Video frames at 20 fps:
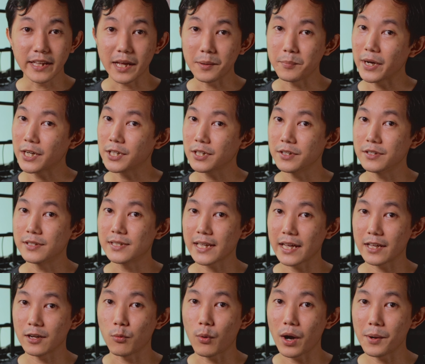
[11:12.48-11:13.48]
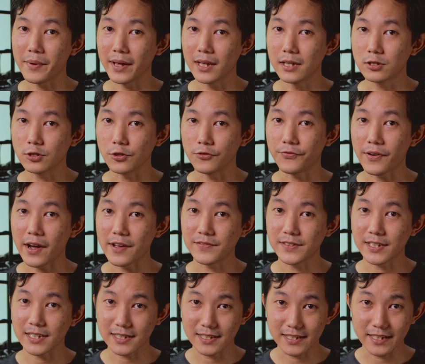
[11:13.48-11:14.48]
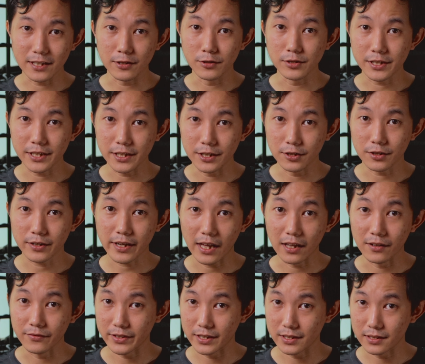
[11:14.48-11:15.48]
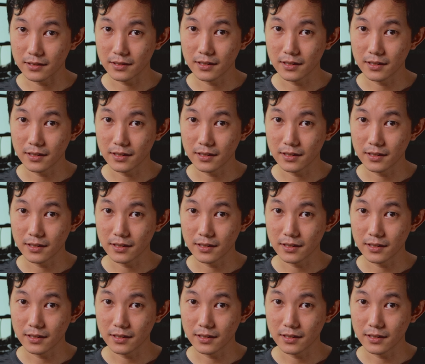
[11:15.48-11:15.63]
then make sure you set your white balance to 5600 Kelvin.